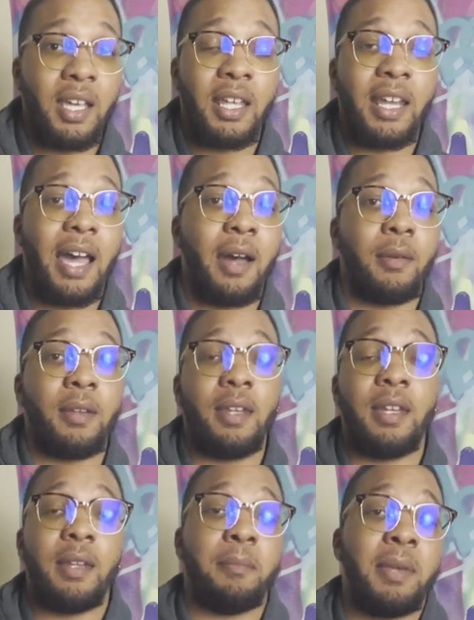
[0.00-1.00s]
Now,
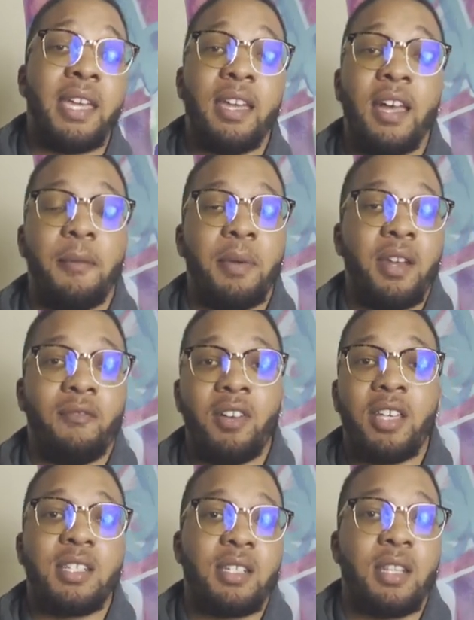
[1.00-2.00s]
me, I've been
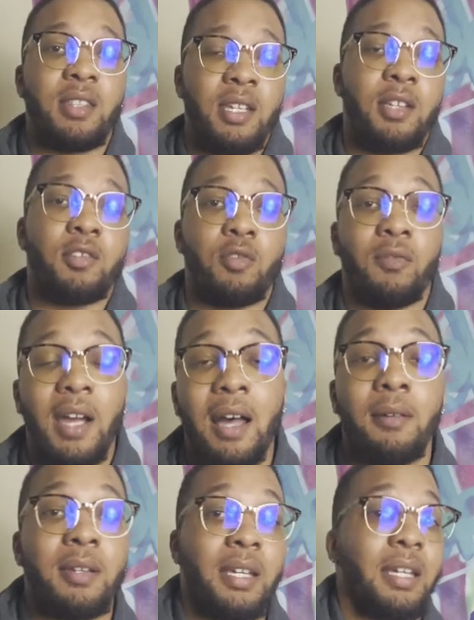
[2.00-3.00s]
investing in things
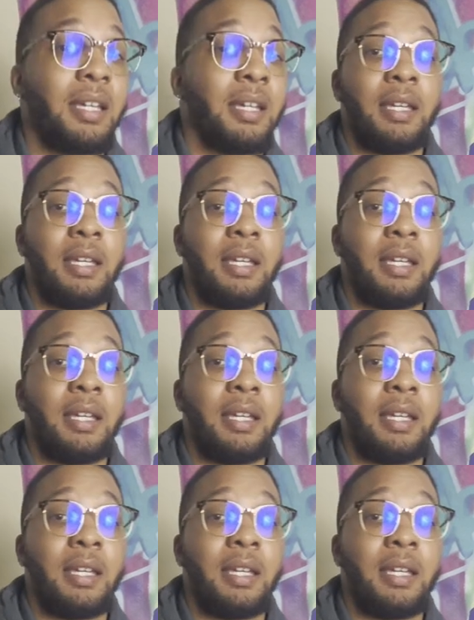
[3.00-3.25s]
around it